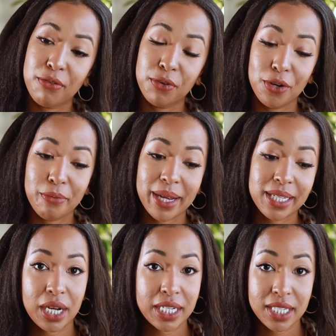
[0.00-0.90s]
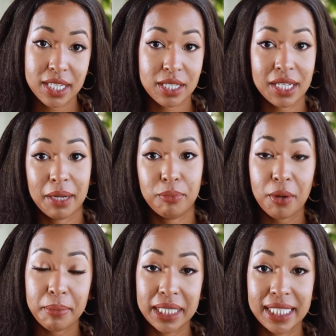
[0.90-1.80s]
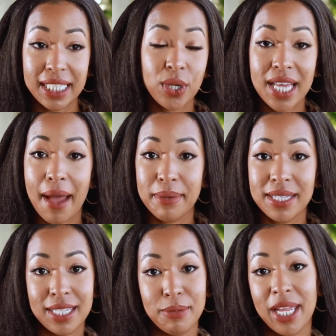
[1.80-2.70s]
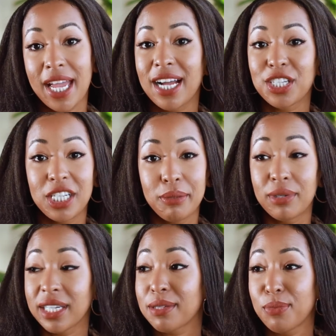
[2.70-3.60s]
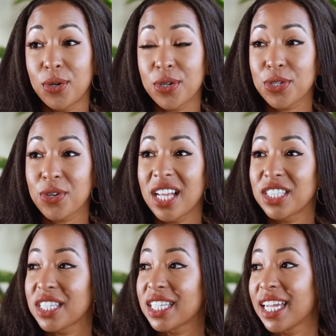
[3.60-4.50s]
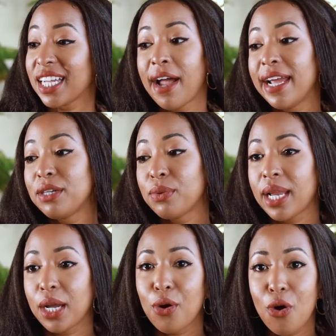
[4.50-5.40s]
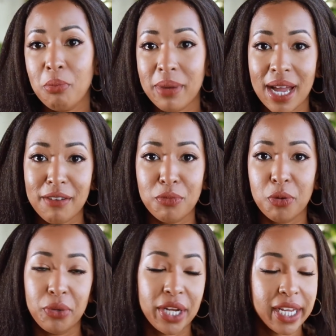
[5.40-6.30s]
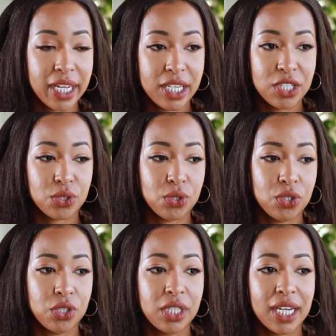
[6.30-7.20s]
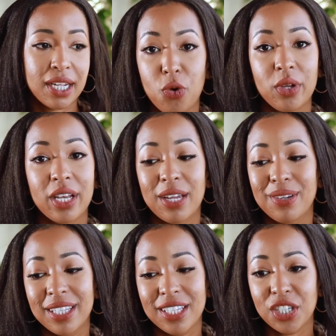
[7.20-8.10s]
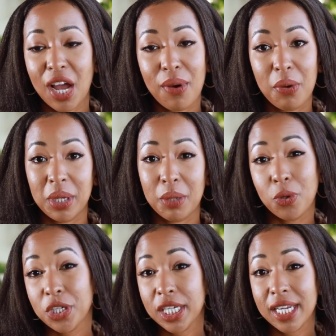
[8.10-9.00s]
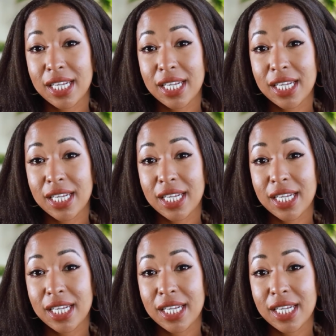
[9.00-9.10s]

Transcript: follow my practices like properly, what happens is my hair actually breaks more. So I'll just like find when I comb, I have more breakage, or like in the shower when I'm washing